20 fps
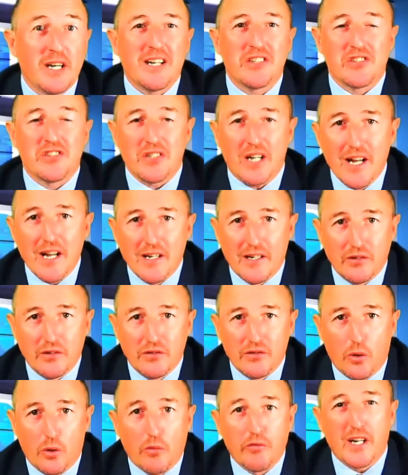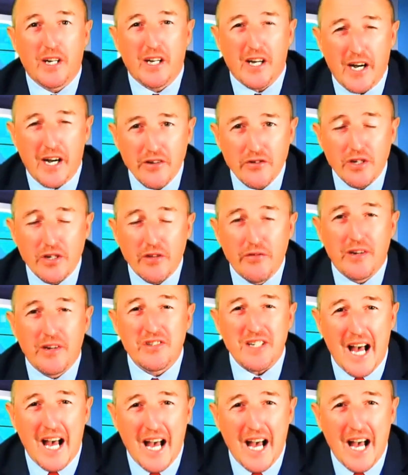are silent over a country that is